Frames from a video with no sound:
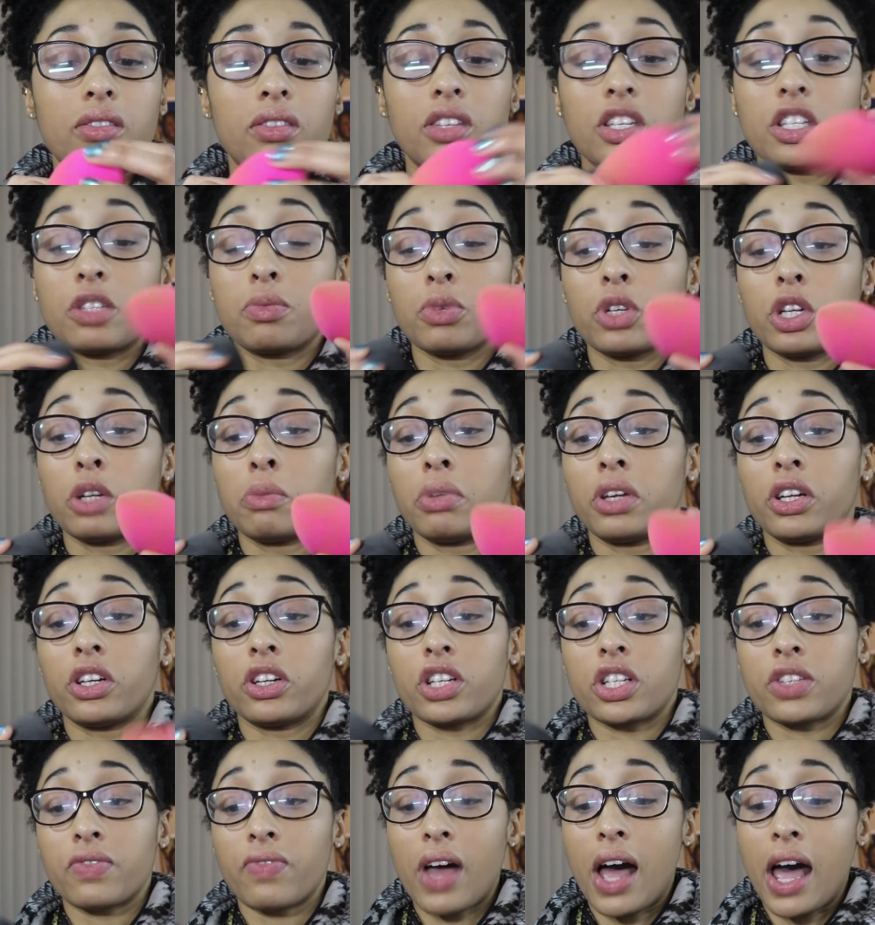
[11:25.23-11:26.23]
This beauty blender
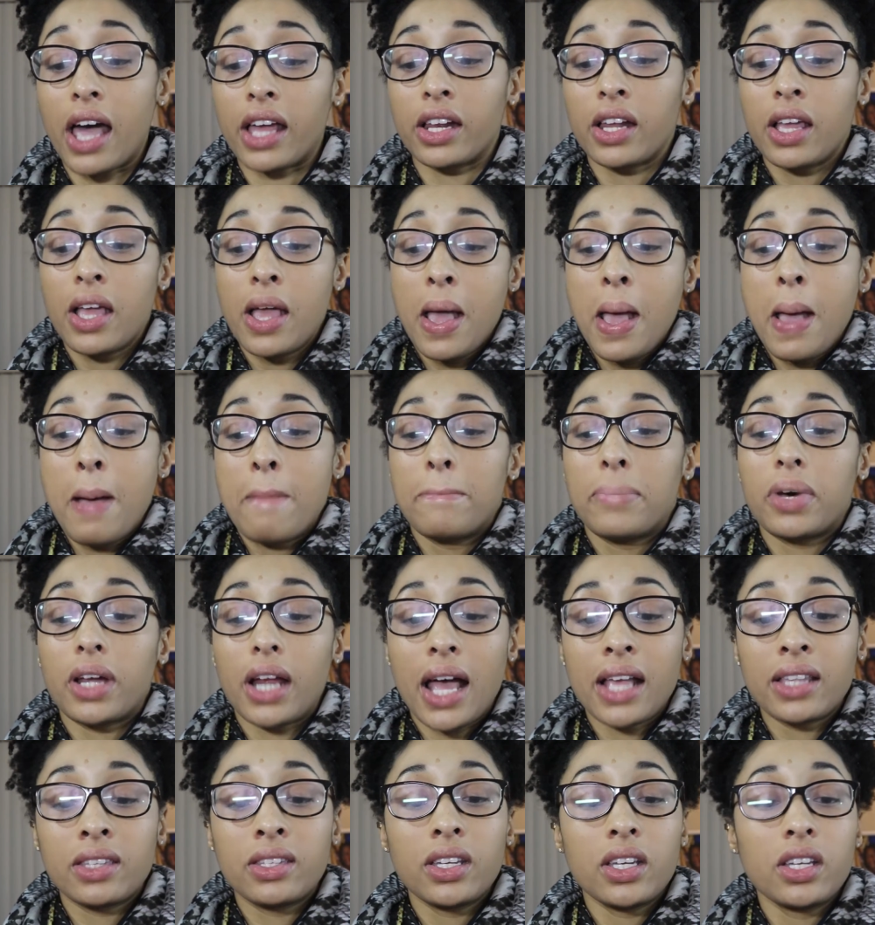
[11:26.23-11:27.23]
is fine, but
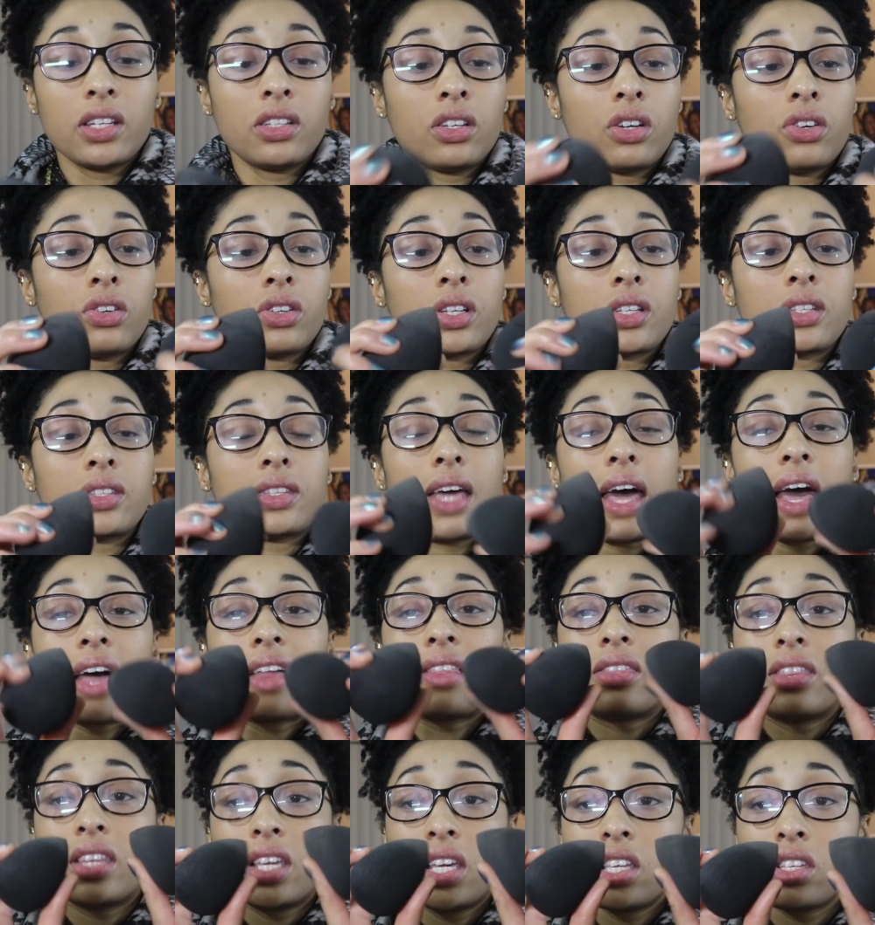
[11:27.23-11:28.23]
I did notice
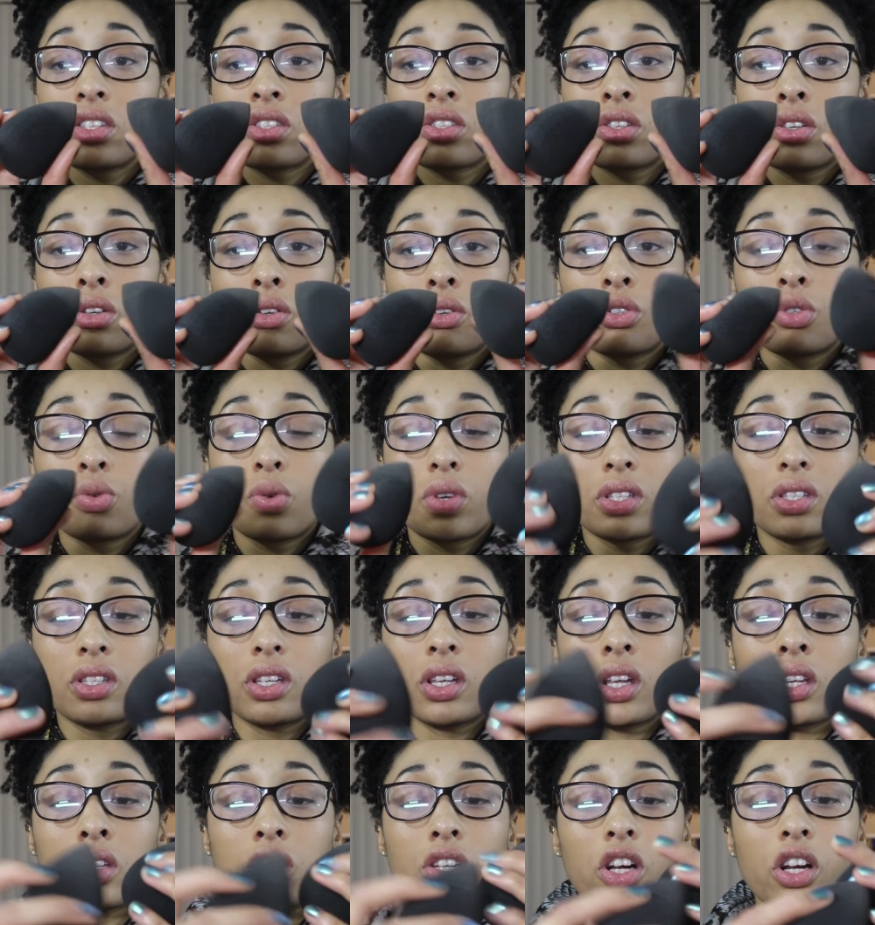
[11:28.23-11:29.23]
that these two
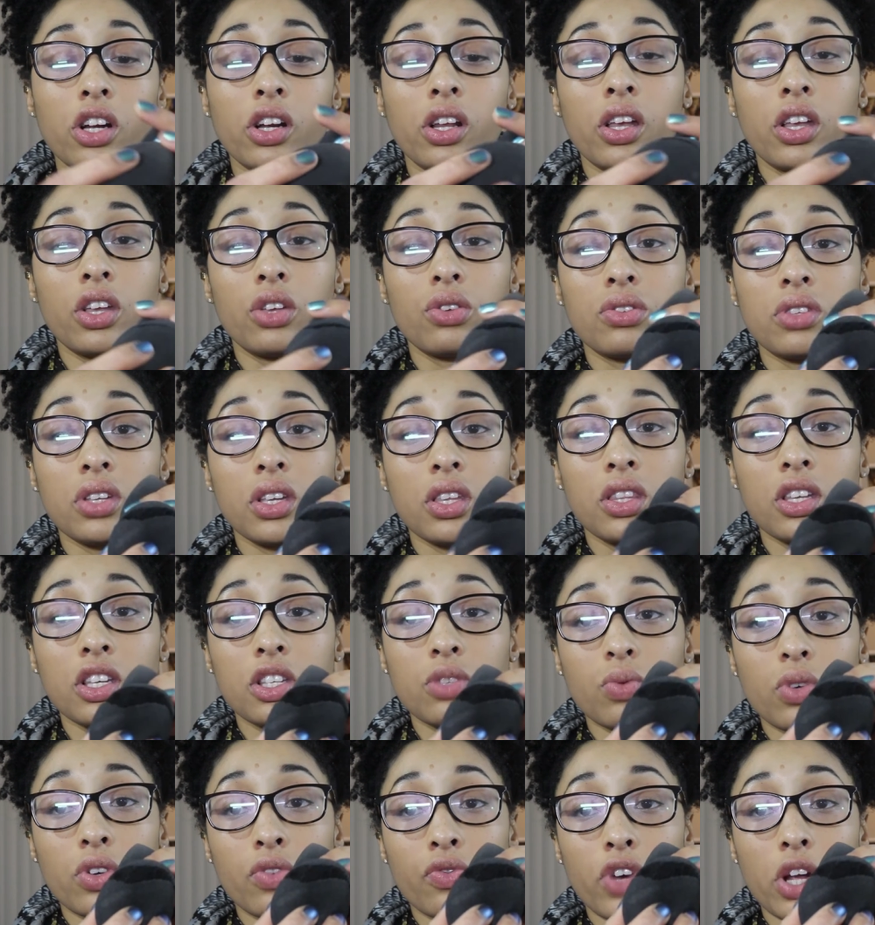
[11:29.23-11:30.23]
twisting and turning, you see
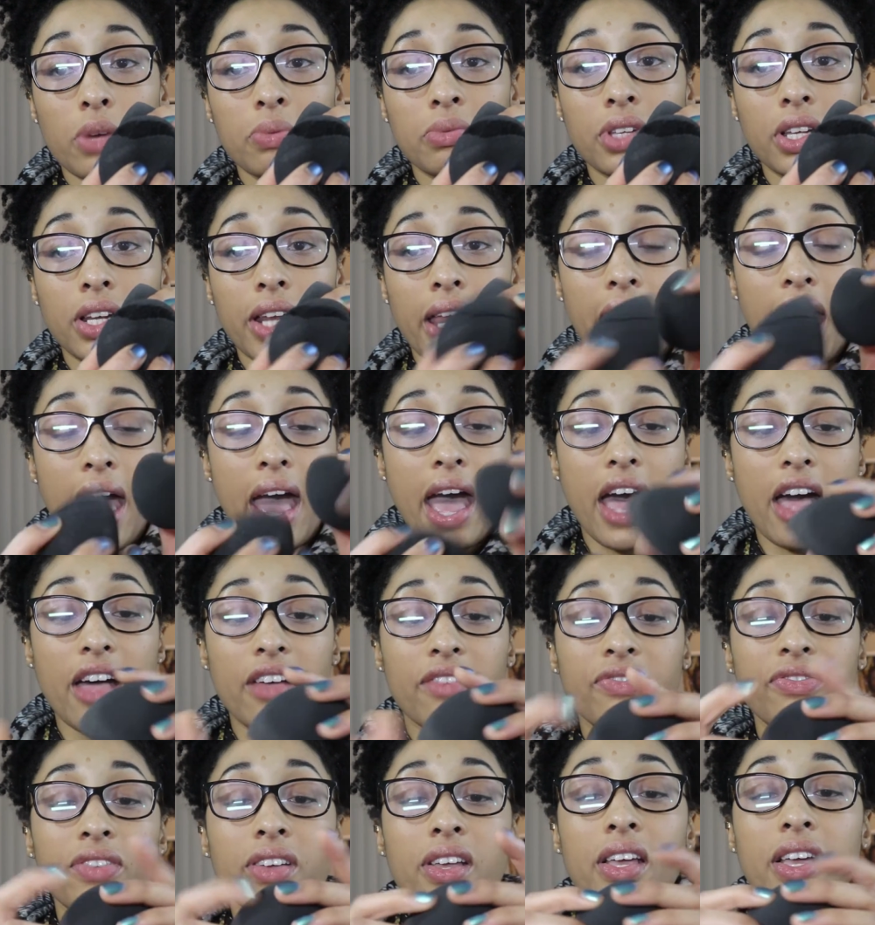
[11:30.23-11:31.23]
this one ripped in
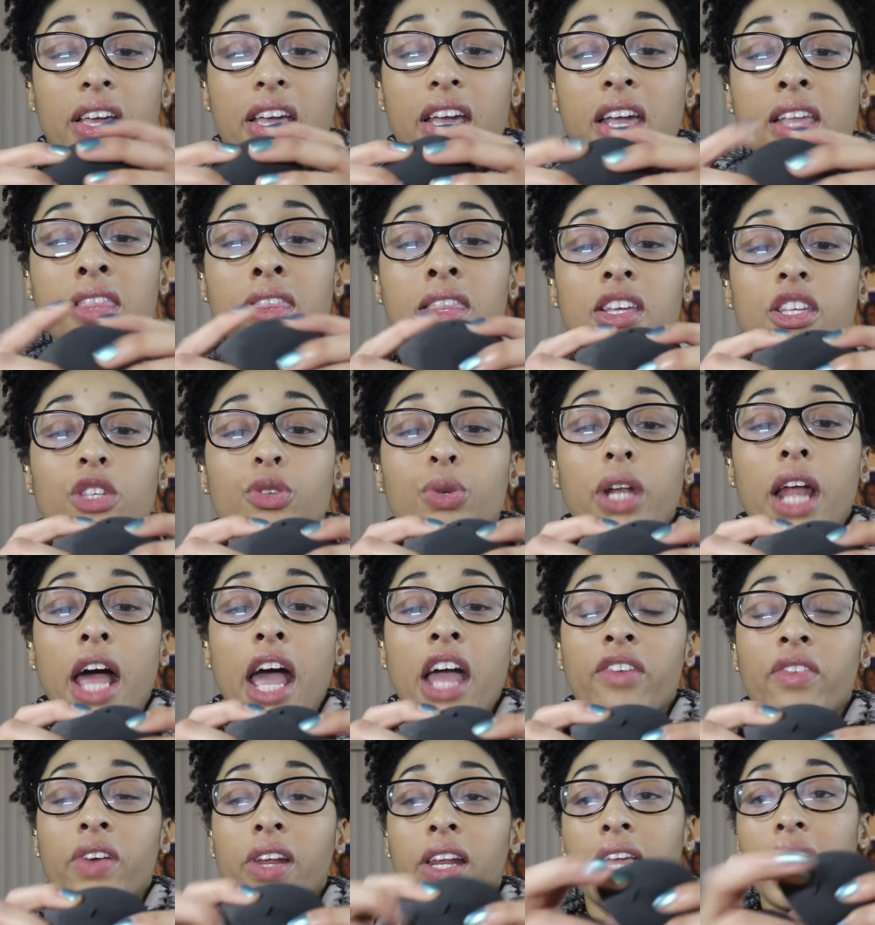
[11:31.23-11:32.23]
half, and this one
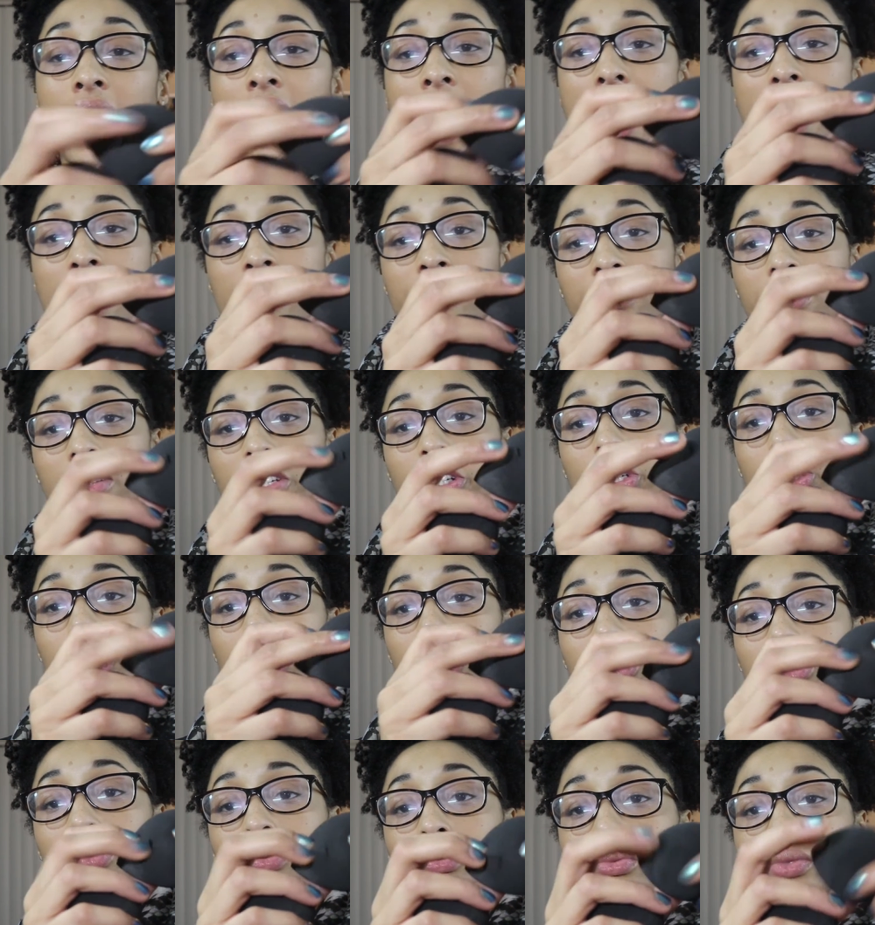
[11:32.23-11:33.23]
I already have
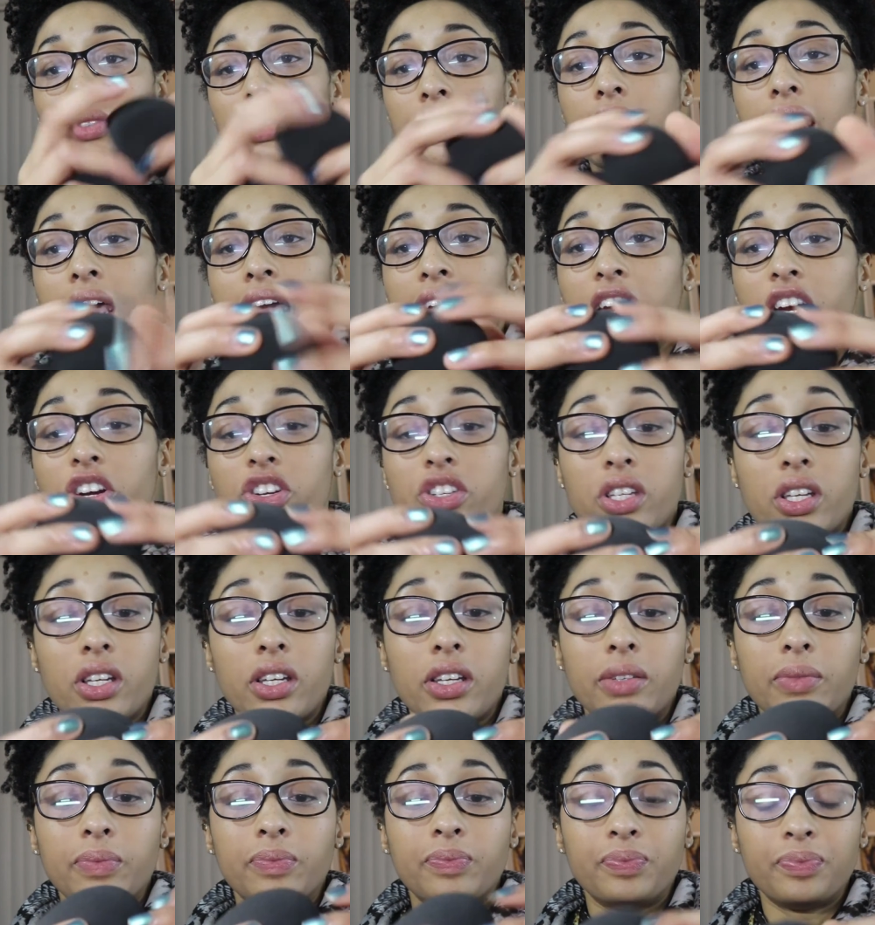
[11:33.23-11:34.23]
little tears in
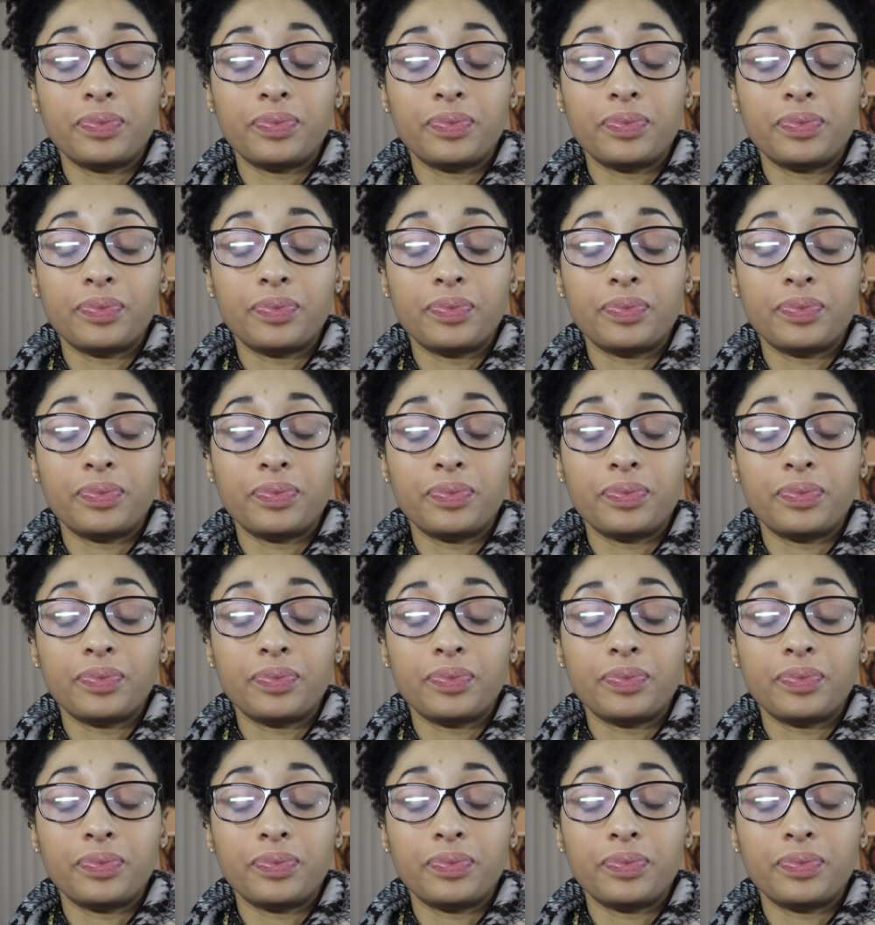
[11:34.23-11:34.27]
it.